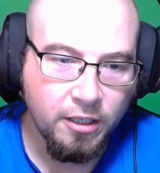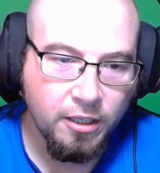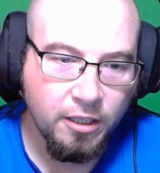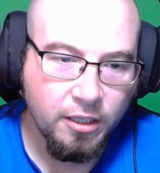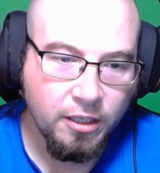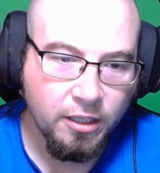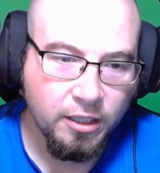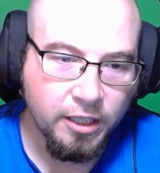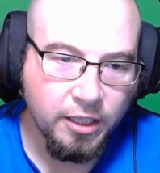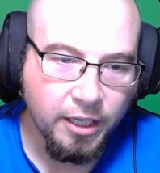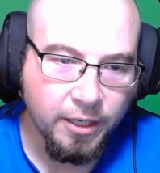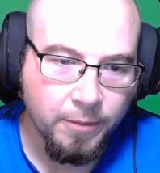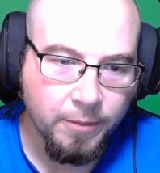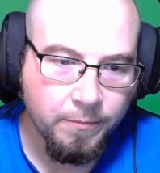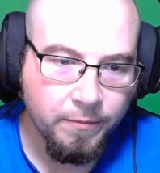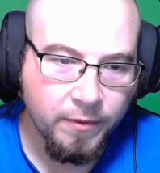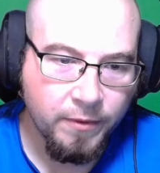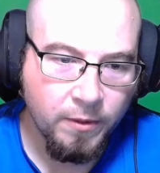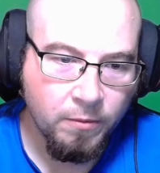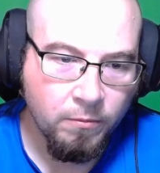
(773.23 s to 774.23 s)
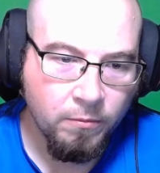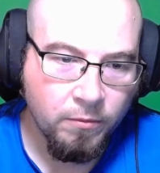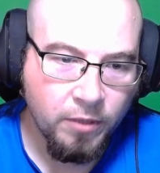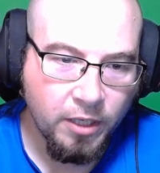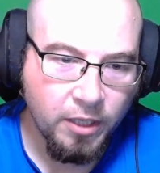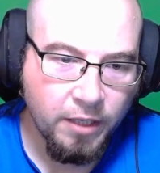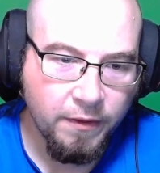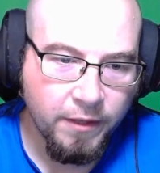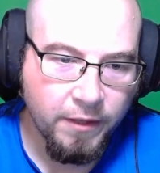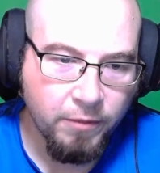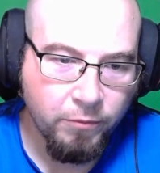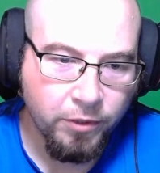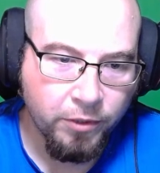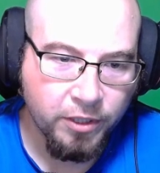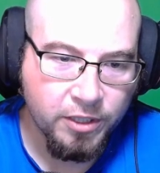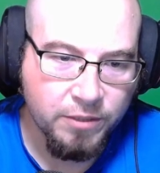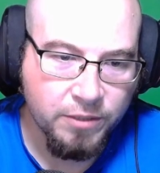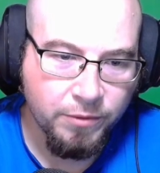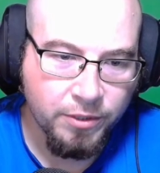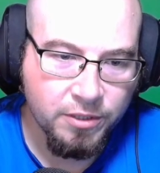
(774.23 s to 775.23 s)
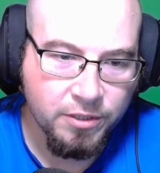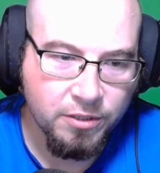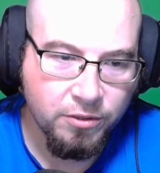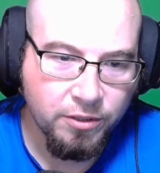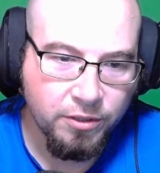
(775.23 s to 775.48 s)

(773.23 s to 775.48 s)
Okay, and then we're gonna switch to the